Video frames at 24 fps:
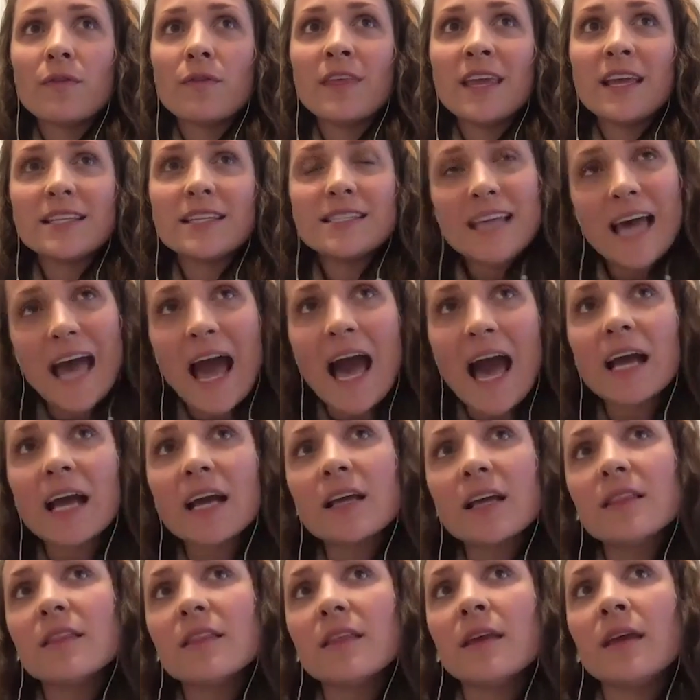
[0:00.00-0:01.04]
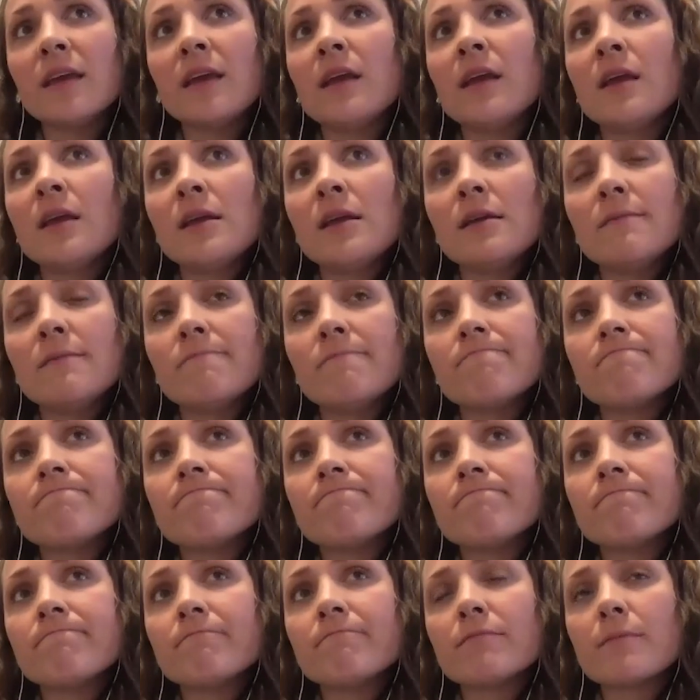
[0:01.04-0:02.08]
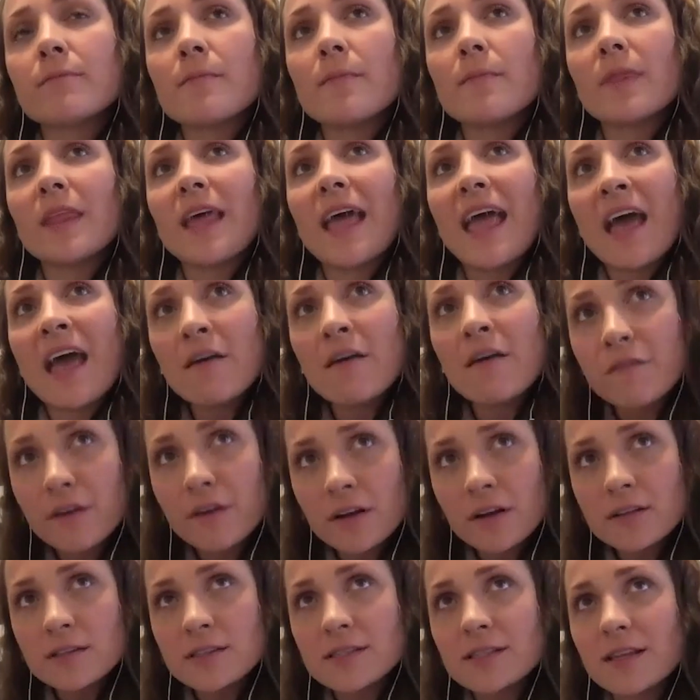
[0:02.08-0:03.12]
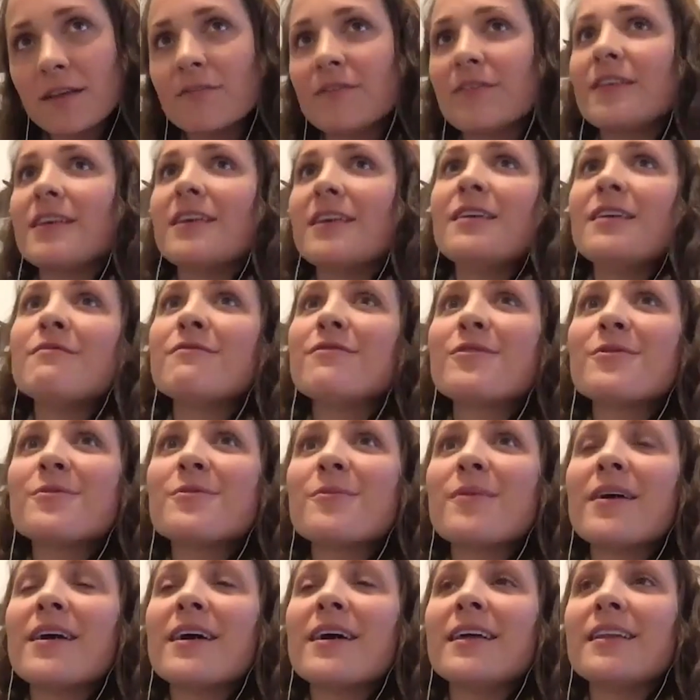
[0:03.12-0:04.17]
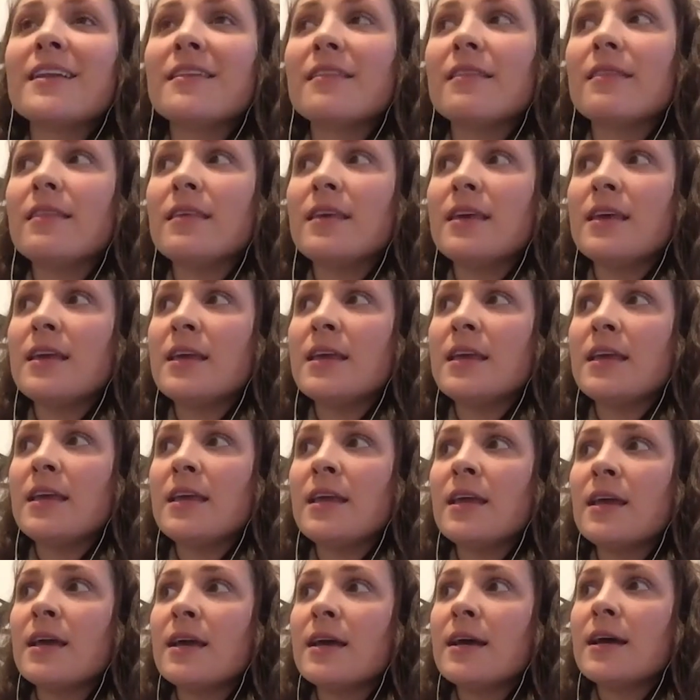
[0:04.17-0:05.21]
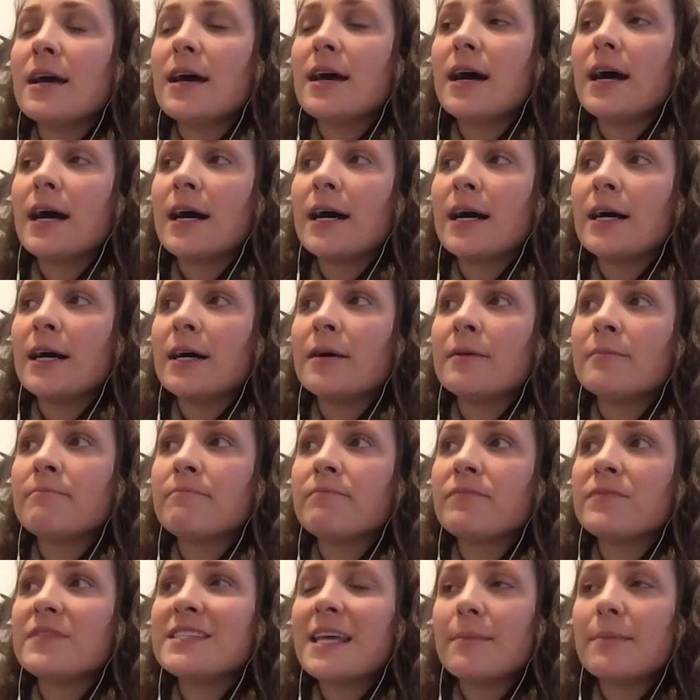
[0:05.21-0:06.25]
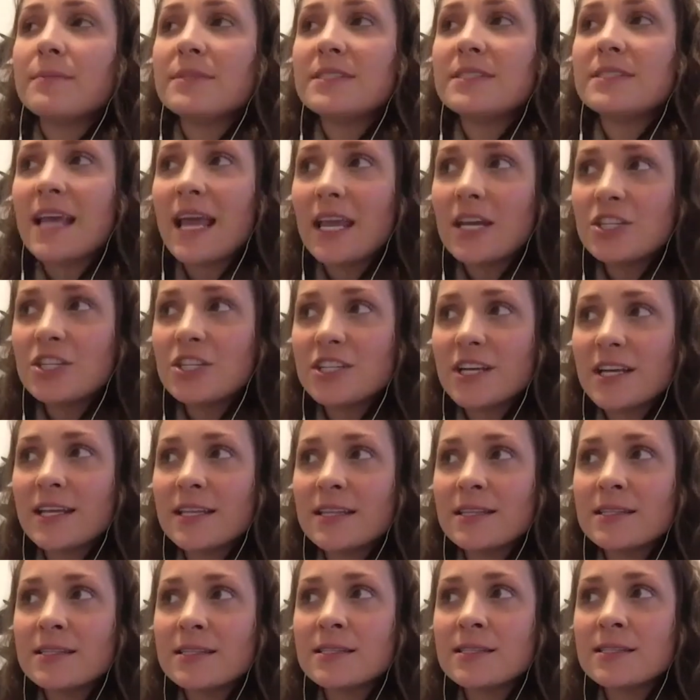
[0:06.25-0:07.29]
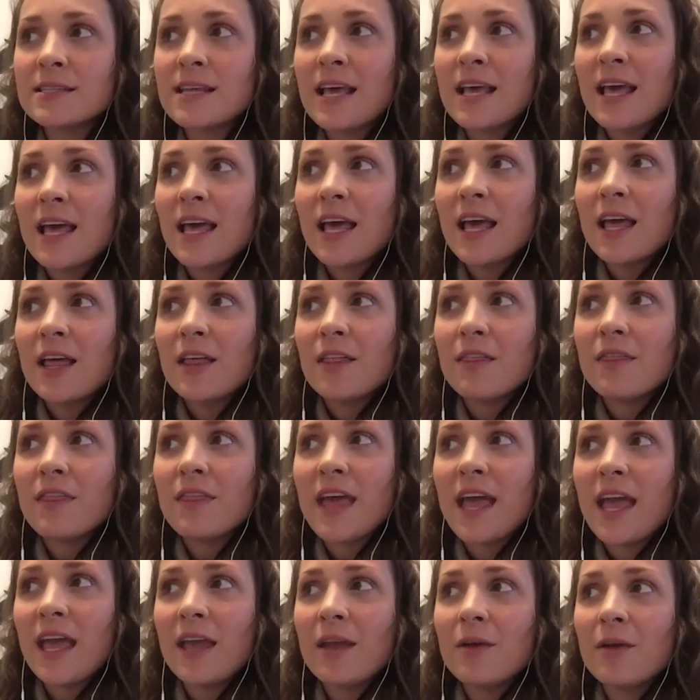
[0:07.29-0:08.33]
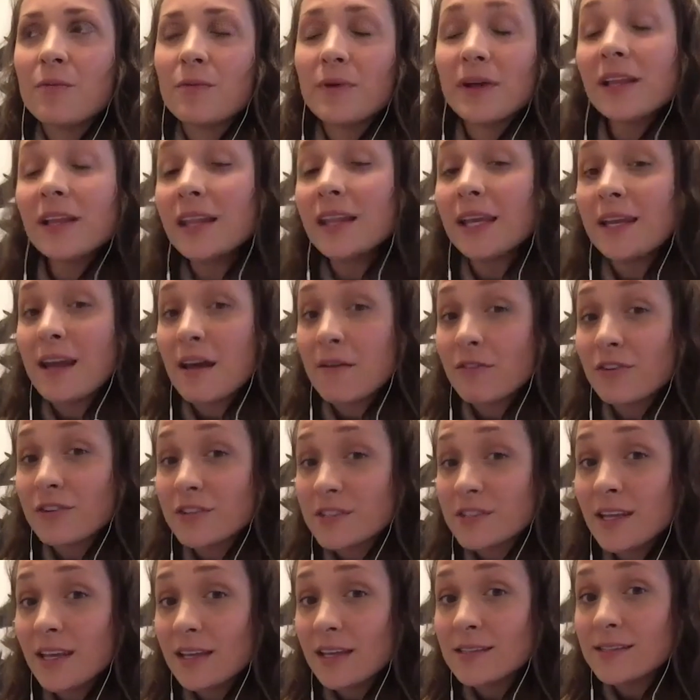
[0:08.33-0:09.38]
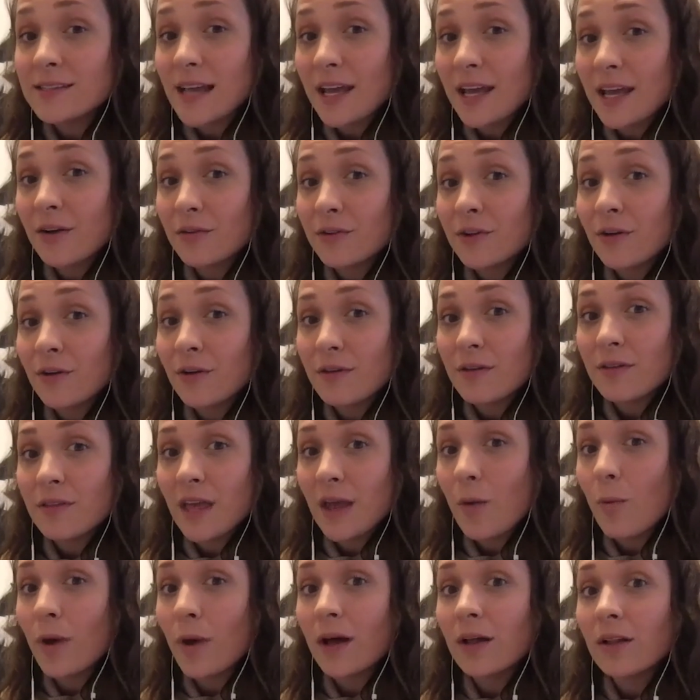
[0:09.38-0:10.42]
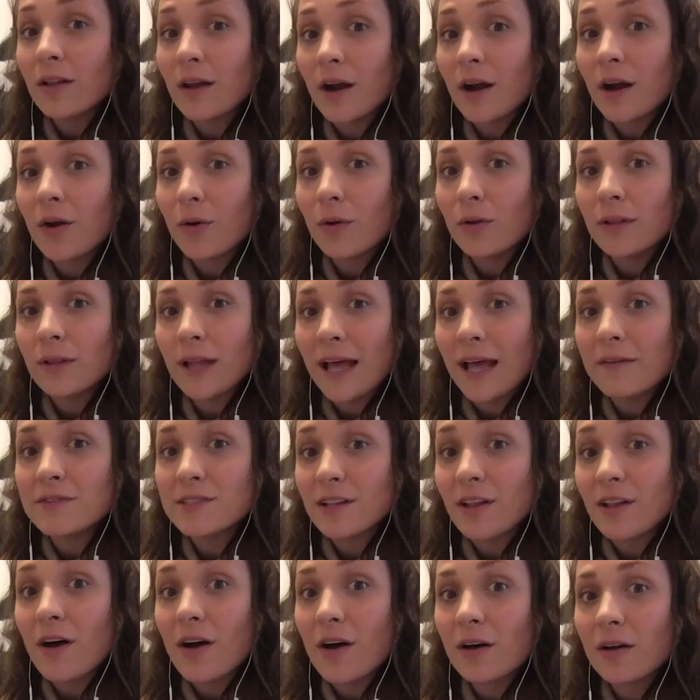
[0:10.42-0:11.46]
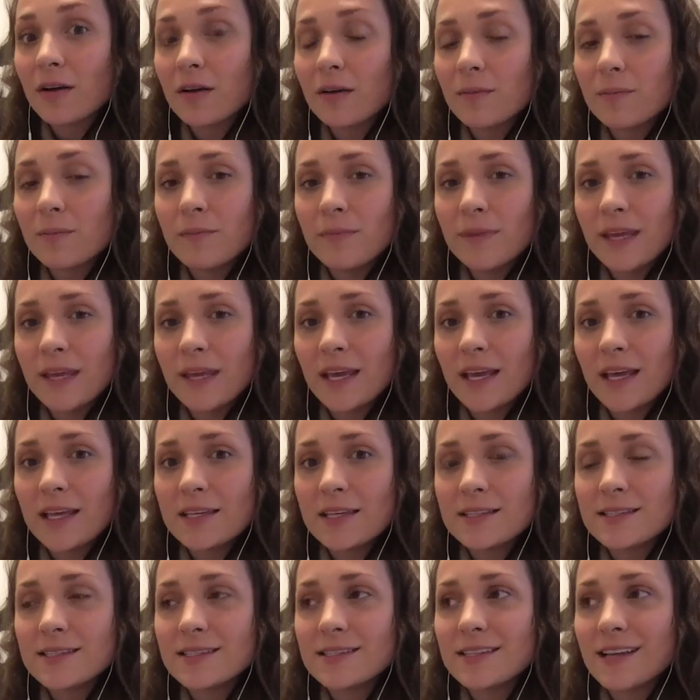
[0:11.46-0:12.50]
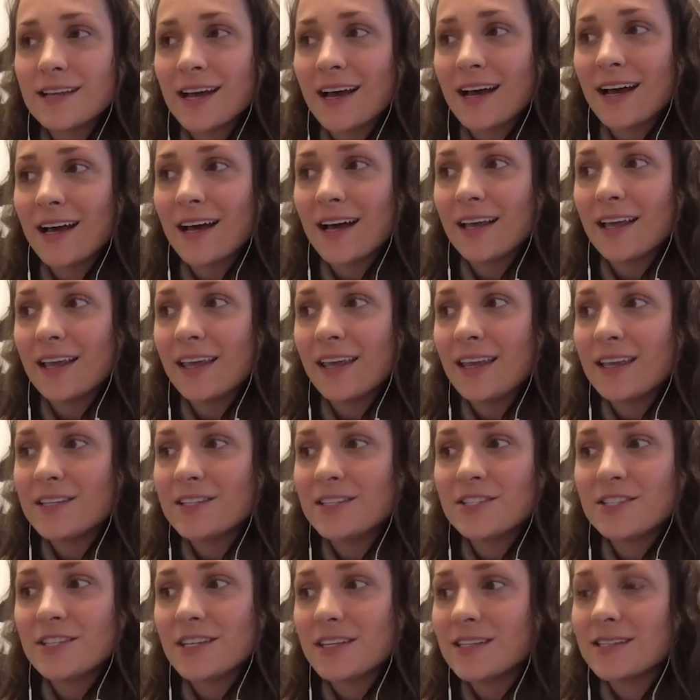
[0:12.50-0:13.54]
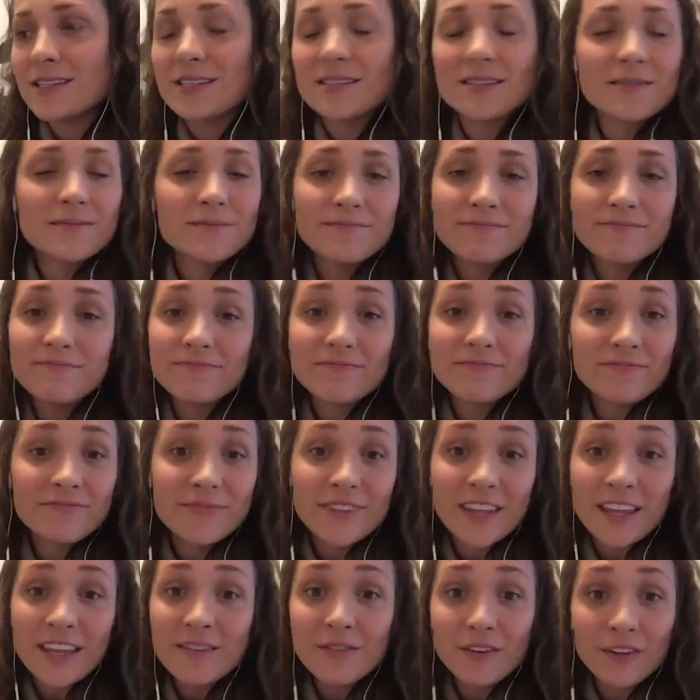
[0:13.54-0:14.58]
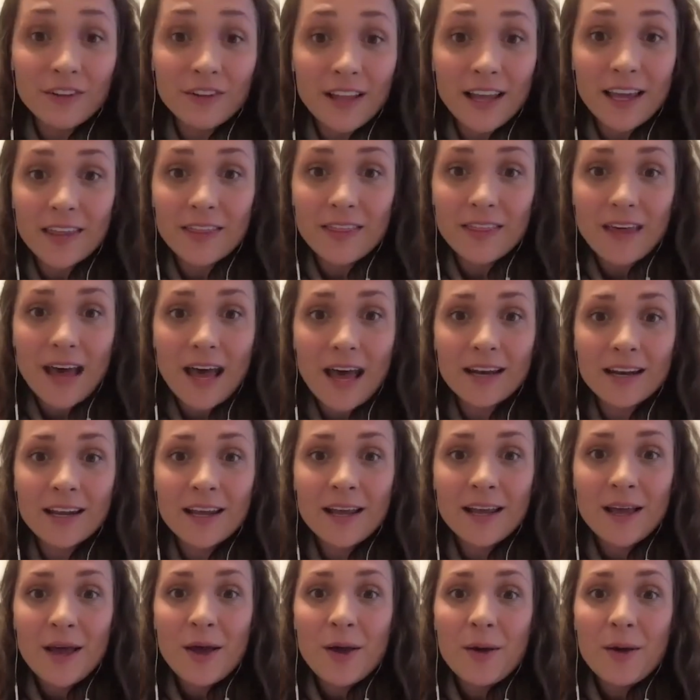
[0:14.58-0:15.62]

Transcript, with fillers: the attack the efforts of the evil one the um, temptations they really never cease. I don't know that they will our whole yeah. lives long yeah. because uh, he's just evil like that.